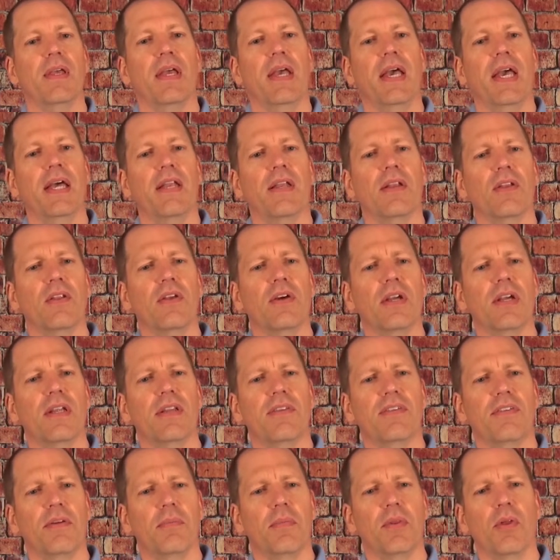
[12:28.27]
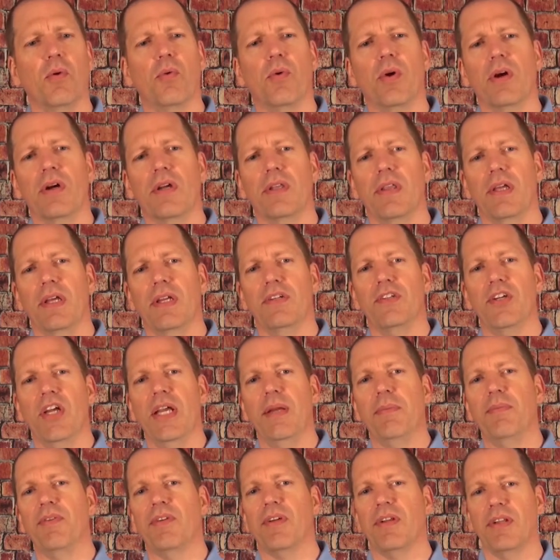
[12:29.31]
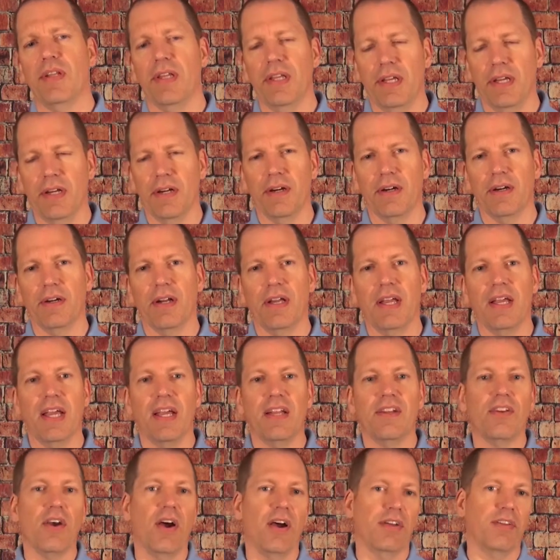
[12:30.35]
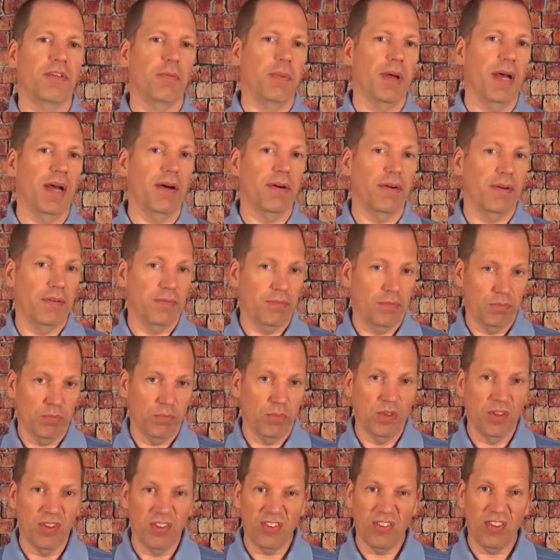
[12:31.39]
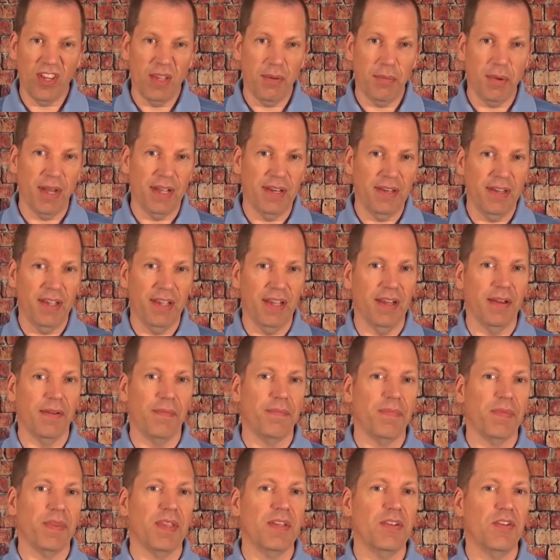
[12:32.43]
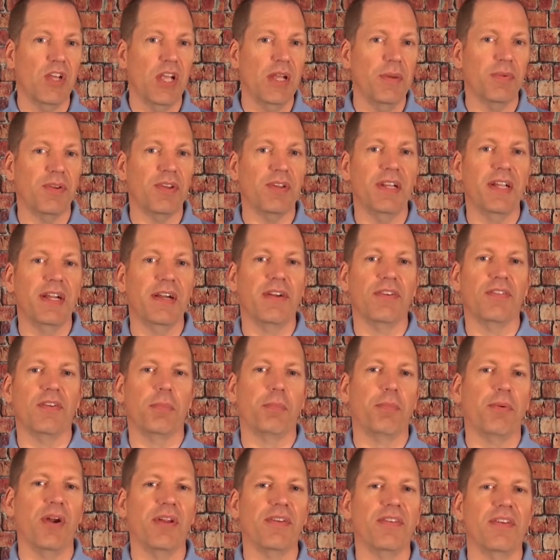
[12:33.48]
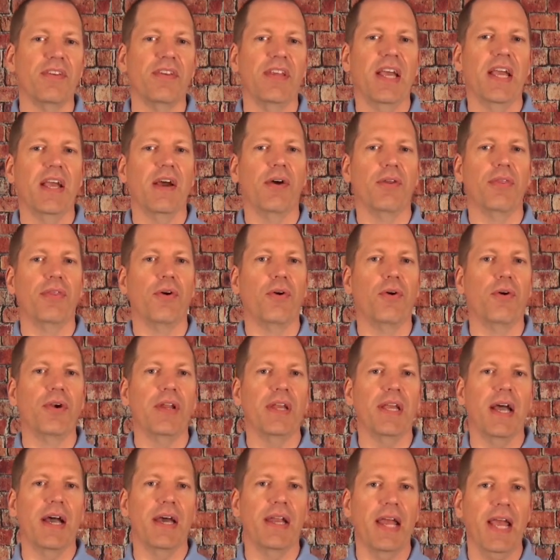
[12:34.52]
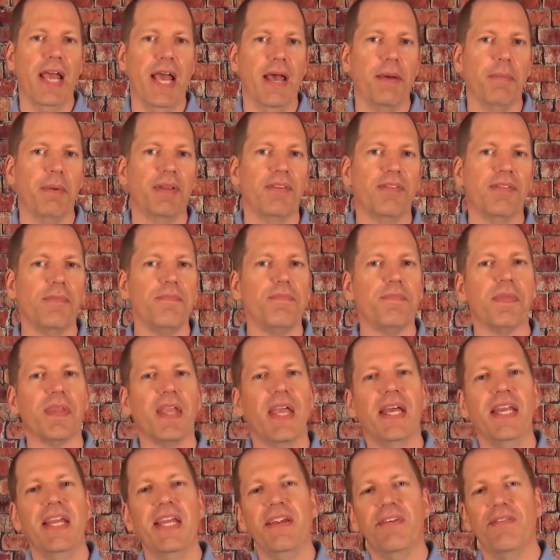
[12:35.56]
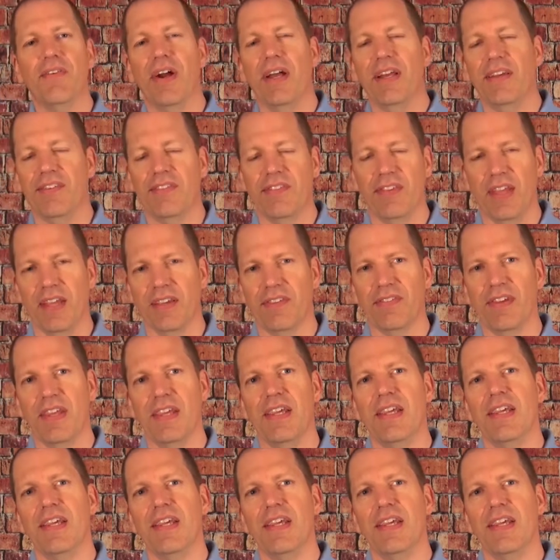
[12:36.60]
and look at some of the work that James Clear talks about with the same idea. James Clear is a present-day authority on habits, and he writes this